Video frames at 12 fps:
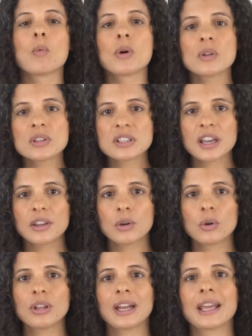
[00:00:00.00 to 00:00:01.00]
will say
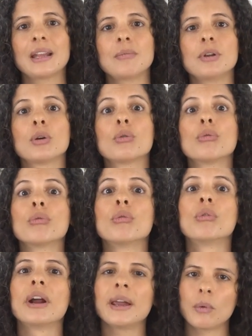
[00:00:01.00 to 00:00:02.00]
though that it can be a
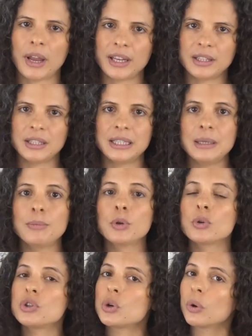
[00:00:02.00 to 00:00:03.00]
great way to dip
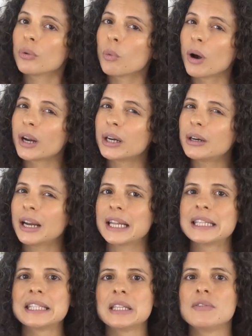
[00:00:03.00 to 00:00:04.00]
your toe in the water
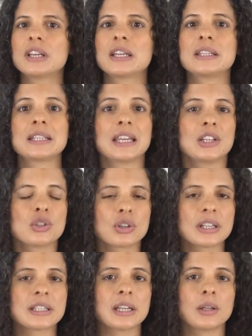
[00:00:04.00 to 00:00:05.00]
and see if there's
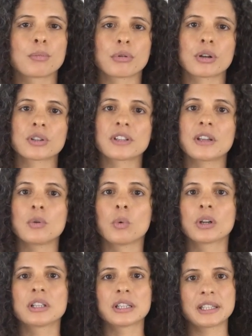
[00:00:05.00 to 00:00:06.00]
interest in the products that you
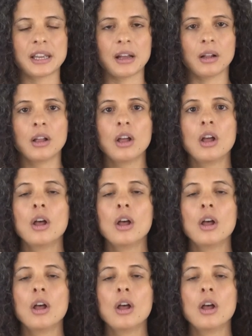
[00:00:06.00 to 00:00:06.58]
want to sell.